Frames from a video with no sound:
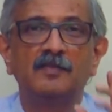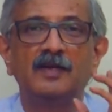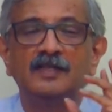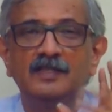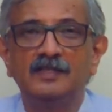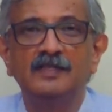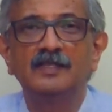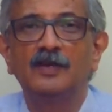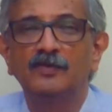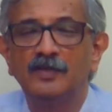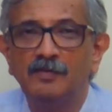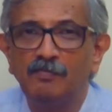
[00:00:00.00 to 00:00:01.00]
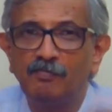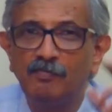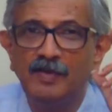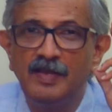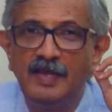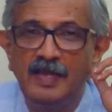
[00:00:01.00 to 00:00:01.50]
But this is how the
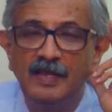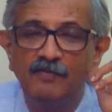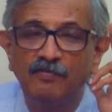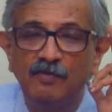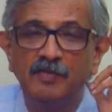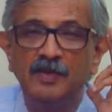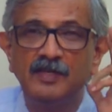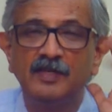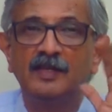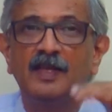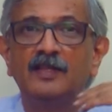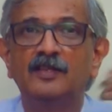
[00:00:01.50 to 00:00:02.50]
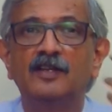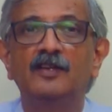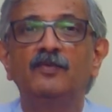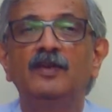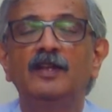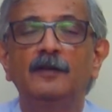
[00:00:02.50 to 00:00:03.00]
information gathered
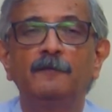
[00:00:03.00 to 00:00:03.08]
will